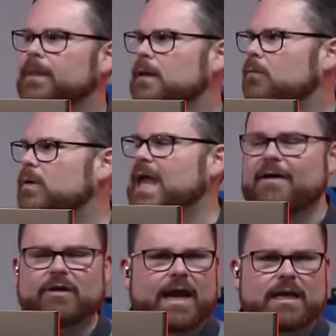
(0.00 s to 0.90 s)
We
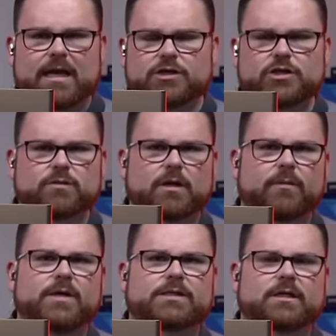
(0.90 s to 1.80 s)
haven't had any issues with our
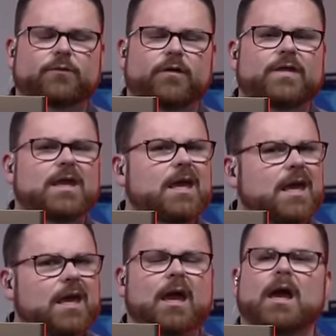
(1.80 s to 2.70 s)

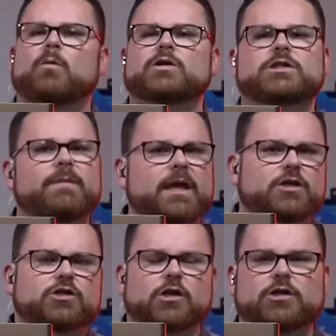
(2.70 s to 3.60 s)
B650E. We're just making
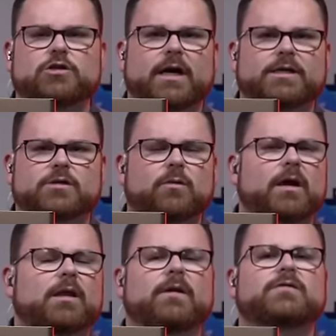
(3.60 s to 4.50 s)
sure that you guys are aware
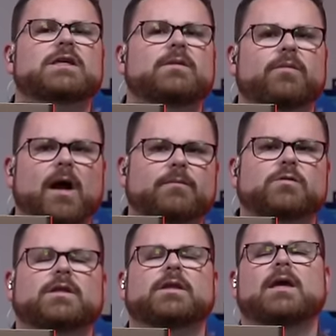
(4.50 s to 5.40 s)
that we've seen problems
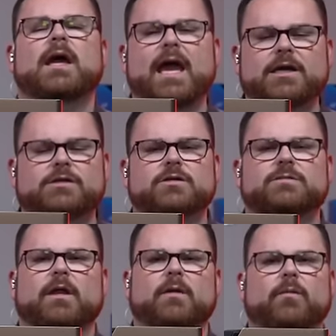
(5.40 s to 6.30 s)
with ASUS
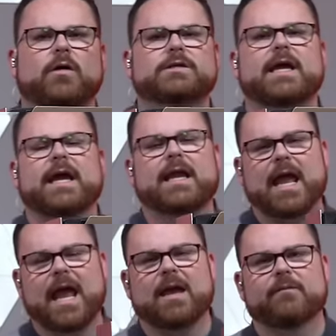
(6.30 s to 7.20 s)
motherboards and
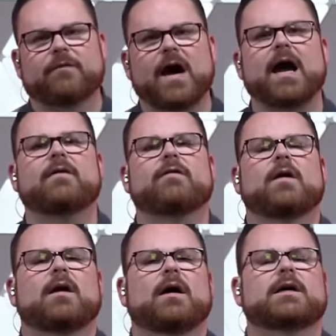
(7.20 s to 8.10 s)
AM5,
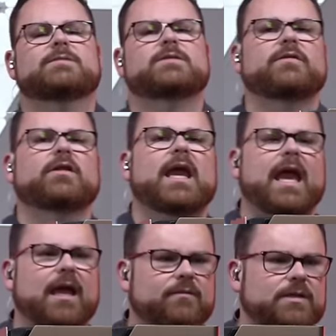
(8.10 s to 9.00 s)
uh, specifically
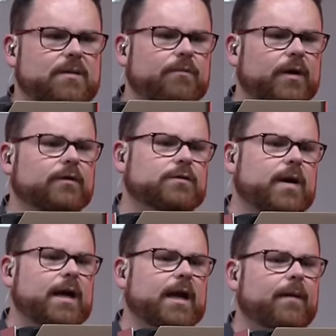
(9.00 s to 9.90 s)
AMD builds
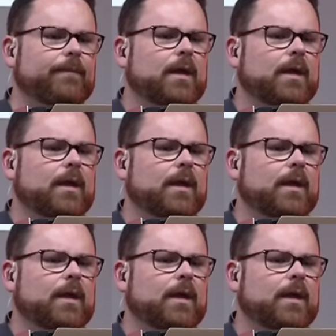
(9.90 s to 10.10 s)
right now.